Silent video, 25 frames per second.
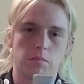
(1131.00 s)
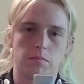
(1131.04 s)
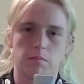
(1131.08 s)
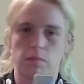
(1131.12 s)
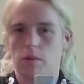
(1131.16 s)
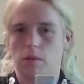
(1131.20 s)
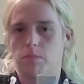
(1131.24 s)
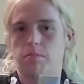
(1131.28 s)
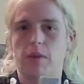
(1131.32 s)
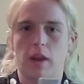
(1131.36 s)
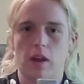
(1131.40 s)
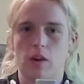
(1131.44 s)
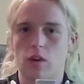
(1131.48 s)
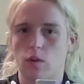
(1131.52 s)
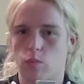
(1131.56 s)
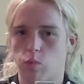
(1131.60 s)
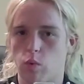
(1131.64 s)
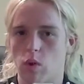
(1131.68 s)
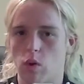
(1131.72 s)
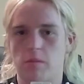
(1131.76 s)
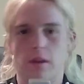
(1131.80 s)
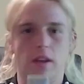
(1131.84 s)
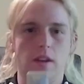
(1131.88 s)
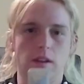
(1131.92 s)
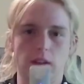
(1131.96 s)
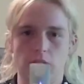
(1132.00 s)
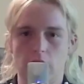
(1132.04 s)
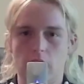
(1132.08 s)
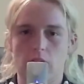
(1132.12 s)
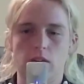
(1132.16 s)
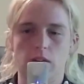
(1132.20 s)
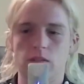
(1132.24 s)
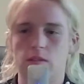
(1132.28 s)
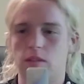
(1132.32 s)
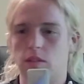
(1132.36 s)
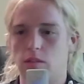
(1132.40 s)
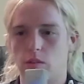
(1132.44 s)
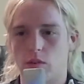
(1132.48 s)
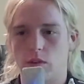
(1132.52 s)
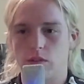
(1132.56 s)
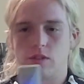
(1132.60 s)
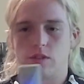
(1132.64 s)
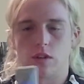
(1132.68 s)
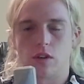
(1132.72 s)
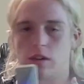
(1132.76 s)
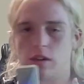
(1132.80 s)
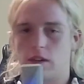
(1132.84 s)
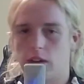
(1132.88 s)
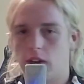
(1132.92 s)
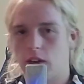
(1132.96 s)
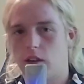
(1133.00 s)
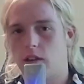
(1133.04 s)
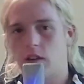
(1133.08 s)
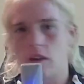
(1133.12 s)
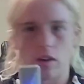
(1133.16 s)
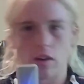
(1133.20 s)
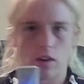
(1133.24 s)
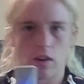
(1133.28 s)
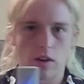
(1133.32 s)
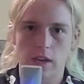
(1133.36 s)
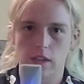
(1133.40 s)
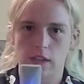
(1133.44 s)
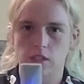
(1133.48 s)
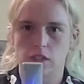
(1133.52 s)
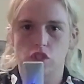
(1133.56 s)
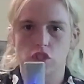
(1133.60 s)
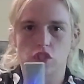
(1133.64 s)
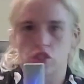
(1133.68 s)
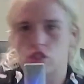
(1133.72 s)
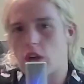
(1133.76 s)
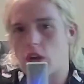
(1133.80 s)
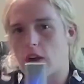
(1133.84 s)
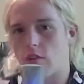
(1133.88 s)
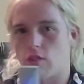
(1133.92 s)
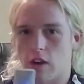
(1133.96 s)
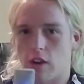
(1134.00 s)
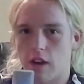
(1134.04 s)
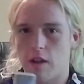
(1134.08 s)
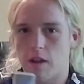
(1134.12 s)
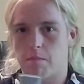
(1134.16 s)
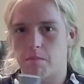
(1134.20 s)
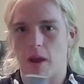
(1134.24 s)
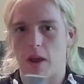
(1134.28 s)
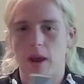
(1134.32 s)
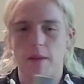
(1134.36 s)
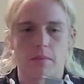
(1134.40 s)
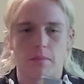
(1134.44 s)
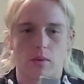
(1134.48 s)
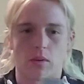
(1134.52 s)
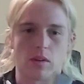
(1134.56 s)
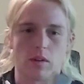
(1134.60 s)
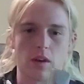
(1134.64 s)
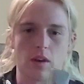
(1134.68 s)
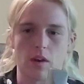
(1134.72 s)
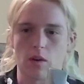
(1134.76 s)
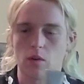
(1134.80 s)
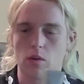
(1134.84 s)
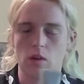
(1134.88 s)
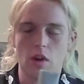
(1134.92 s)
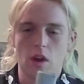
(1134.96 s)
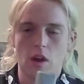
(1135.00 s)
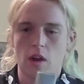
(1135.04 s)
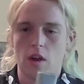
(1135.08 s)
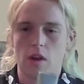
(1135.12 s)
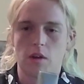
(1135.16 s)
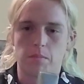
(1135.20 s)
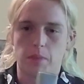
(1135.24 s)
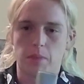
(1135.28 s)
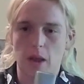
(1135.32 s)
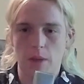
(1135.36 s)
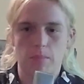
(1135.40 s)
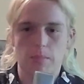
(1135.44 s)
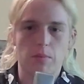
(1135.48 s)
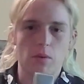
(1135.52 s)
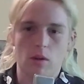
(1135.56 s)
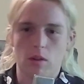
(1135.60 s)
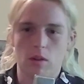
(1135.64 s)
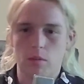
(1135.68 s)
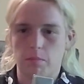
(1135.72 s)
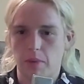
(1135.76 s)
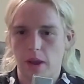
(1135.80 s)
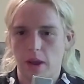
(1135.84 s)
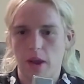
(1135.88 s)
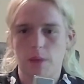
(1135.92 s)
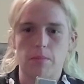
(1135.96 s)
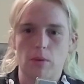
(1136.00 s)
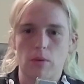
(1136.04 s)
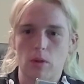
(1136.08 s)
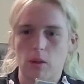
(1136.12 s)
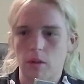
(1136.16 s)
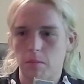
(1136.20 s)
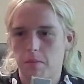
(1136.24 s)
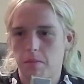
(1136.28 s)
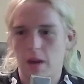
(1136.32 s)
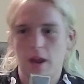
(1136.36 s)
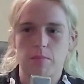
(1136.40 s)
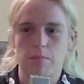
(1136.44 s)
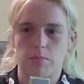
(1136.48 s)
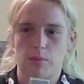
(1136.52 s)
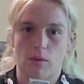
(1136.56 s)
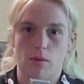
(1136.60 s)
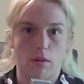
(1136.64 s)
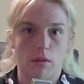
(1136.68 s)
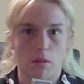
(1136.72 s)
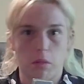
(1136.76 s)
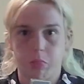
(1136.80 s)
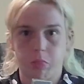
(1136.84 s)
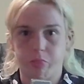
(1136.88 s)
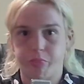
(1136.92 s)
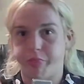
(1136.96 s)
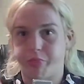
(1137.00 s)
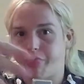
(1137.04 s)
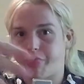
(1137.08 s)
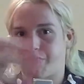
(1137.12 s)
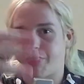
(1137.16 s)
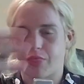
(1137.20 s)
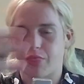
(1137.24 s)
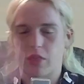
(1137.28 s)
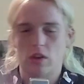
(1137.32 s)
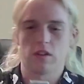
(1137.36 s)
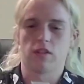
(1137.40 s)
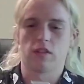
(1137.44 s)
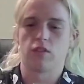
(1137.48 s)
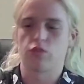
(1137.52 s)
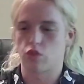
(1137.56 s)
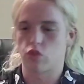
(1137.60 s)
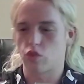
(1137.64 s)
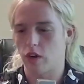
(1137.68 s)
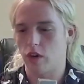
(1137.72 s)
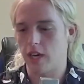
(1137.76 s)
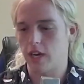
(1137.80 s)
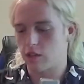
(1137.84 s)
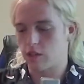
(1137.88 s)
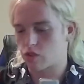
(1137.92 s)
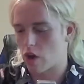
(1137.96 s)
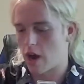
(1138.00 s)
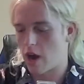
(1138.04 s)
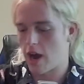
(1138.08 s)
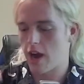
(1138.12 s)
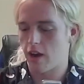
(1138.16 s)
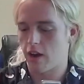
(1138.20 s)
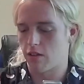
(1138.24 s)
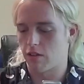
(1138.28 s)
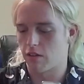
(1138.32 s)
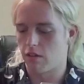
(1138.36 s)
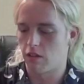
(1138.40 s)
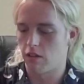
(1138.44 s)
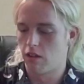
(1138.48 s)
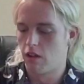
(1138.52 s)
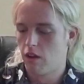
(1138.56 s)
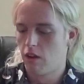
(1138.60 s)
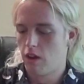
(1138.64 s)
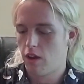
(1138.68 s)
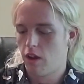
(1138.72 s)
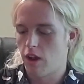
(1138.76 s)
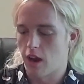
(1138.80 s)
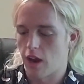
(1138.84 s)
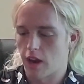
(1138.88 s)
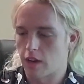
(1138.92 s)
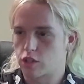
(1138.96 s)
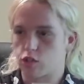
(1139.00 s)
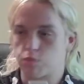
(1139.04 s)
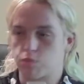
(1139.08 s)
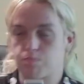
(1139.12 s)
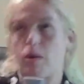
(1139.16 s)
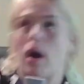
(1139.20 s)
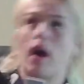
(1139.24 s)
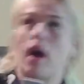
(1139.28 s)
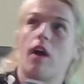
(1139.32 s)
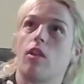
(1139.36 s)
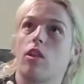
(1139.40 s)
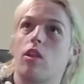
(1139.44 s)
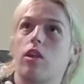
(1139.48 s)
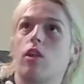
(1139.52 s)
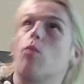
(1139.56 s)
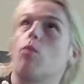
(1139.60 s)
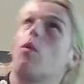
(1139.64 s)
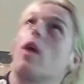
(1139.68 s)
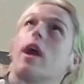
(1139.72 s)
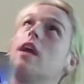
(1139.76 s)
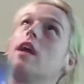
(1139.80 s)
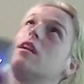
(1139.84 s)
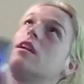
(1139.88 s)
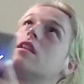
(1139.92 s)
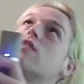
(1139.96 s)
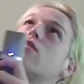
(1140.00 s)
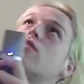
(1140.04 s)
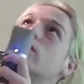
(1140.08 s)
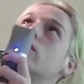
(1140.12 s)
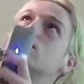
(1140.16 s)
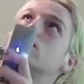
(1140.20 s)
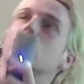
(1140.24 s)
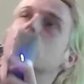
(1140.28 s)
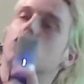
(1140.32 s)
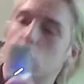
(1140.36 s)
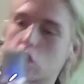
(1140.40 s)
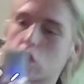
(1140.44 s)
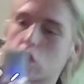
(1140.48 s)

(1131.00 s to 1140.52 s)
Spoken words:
be a good woman, and just generally in people, people, and people. Do your triangle and spiral your way into the future. Go